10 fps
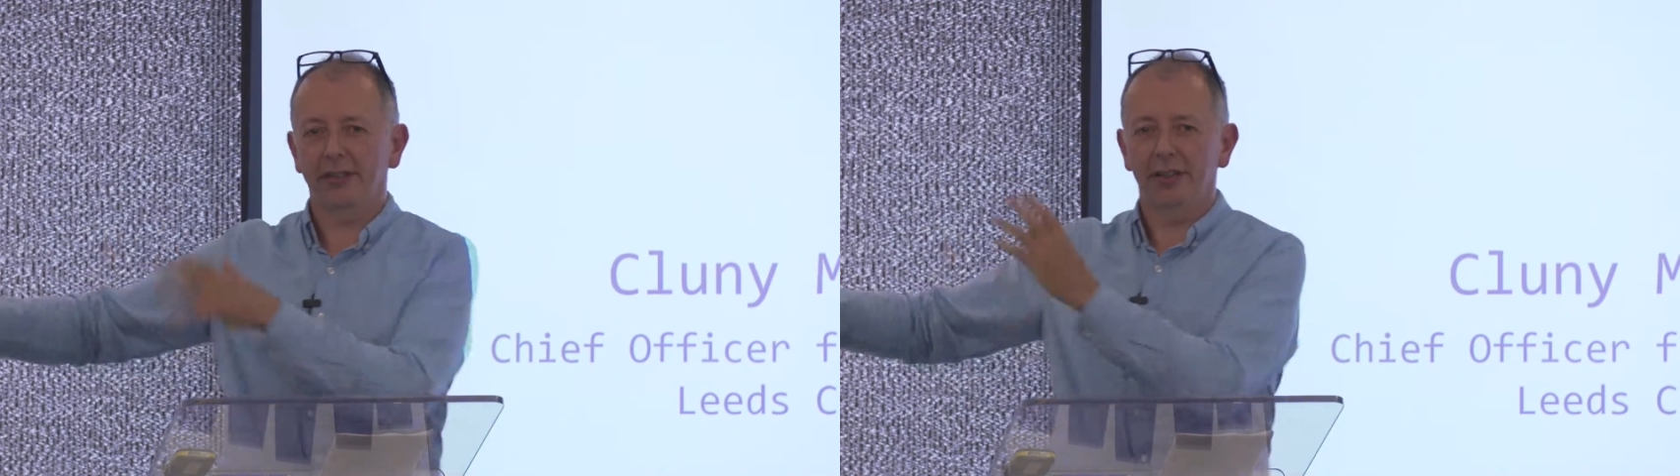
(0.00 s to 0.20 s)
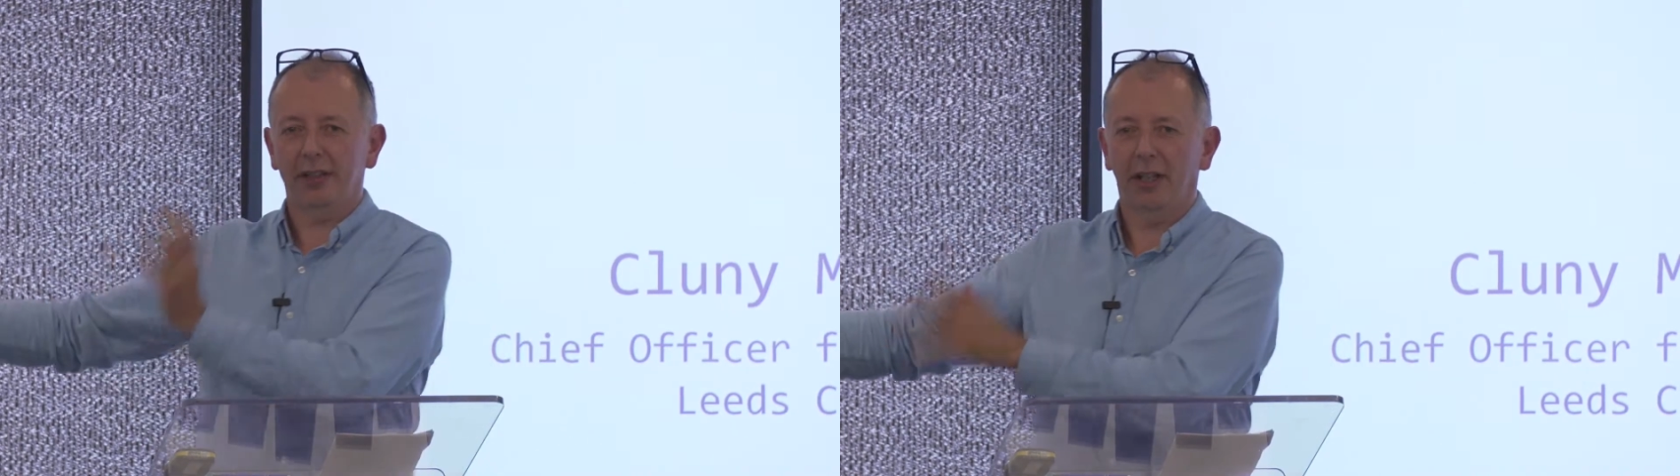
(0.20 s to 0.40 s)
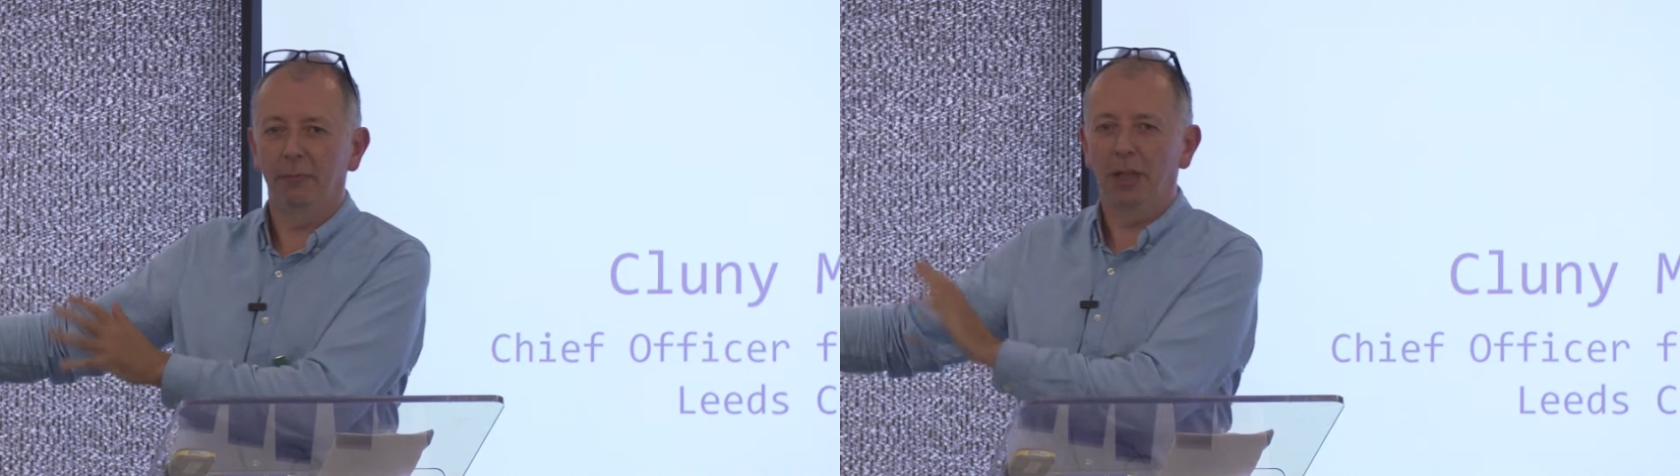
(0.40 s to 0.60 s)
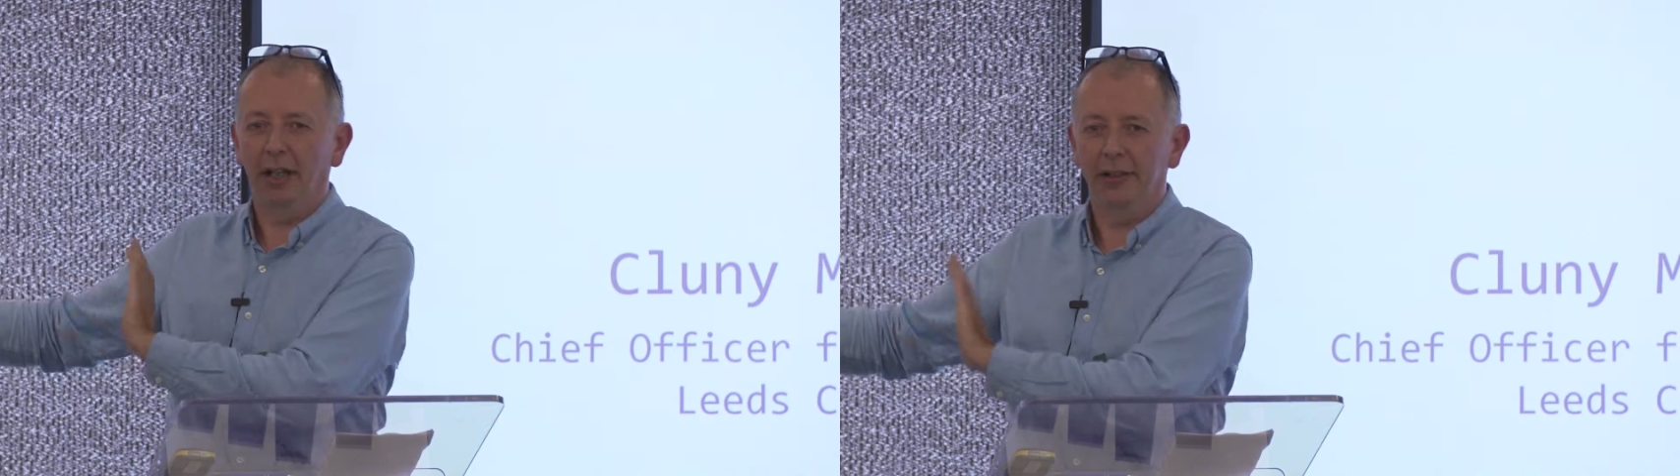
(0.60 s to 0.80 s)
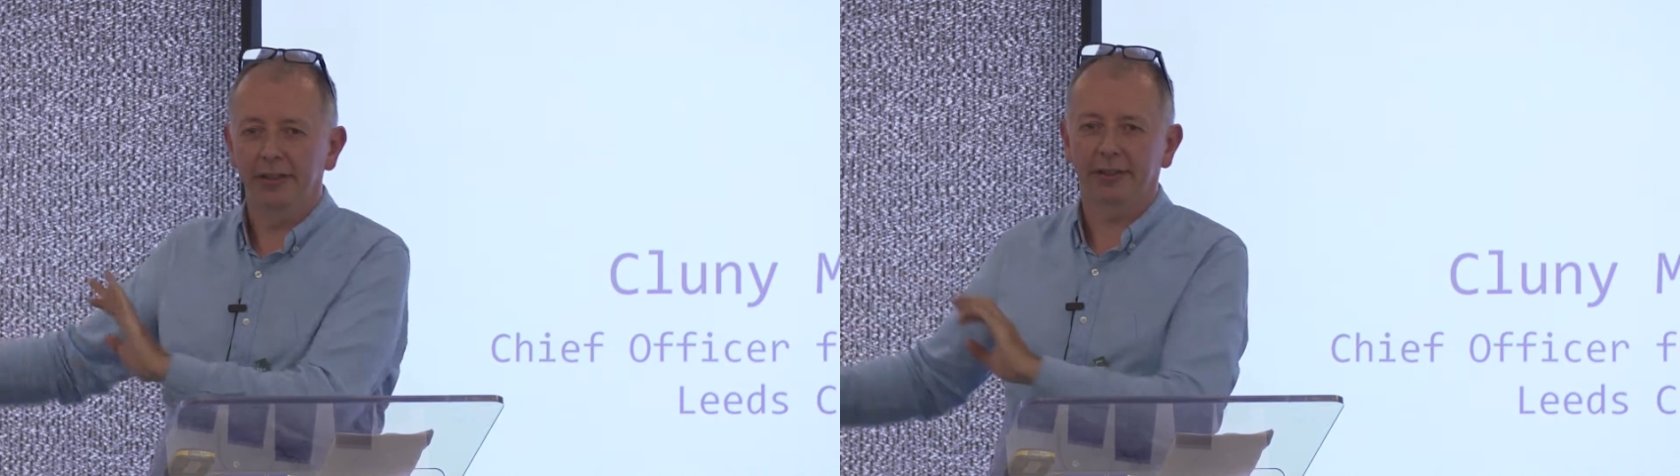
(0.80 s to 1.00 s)
and the
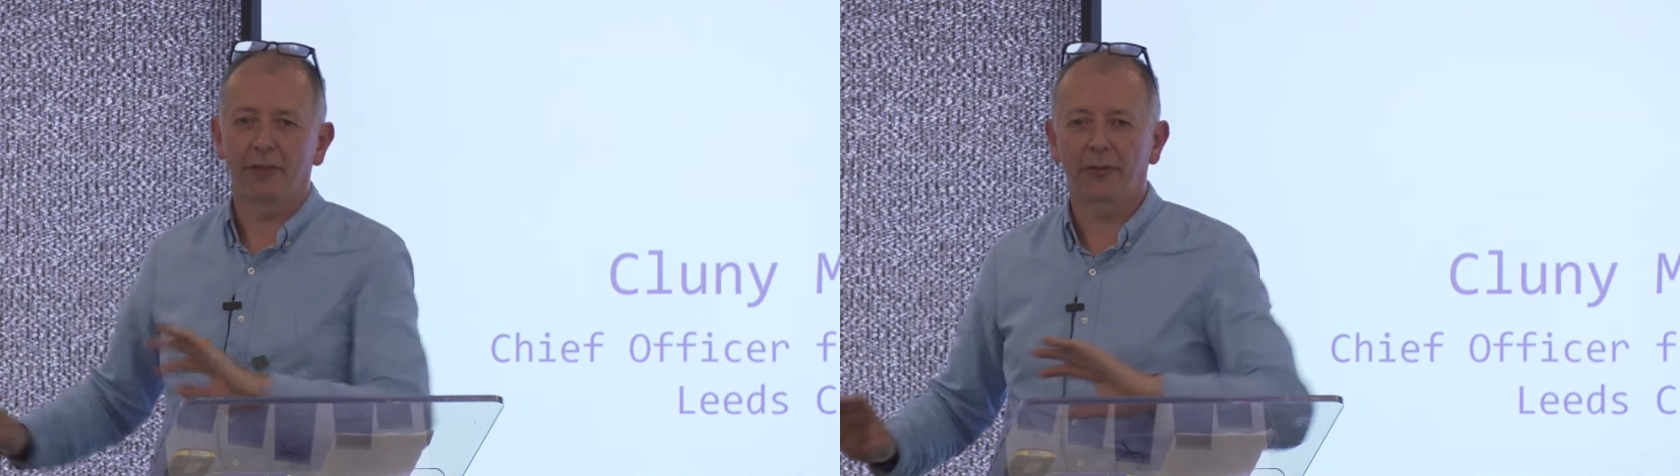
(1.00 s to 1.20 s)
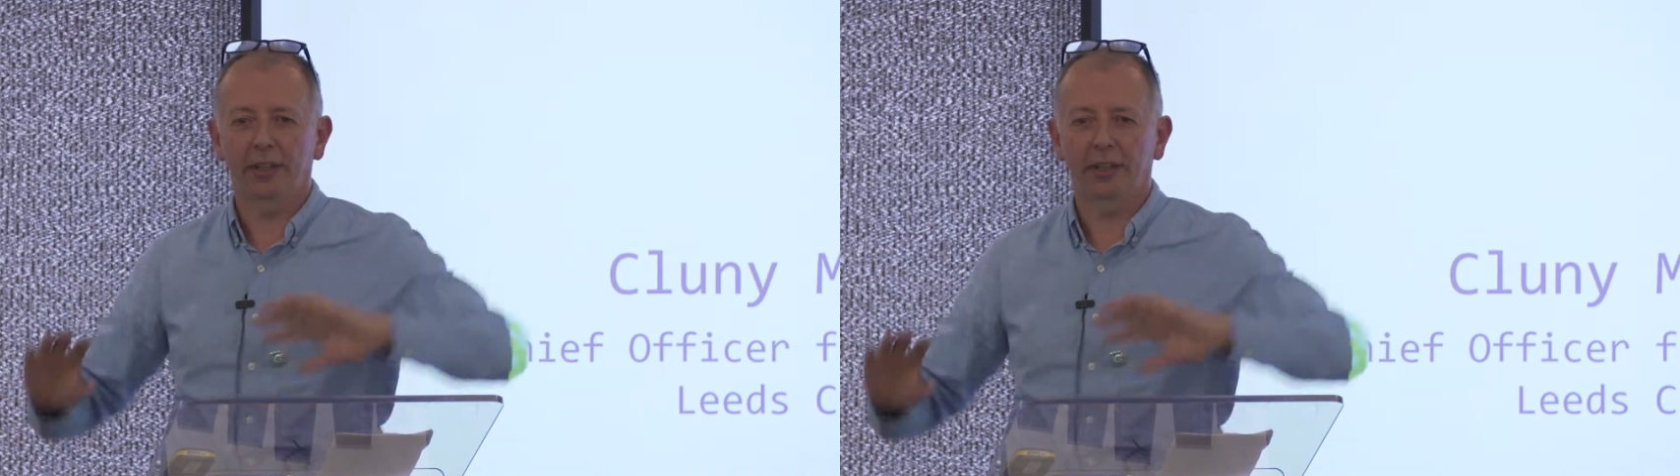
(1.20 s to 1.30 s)
timeline and stuff.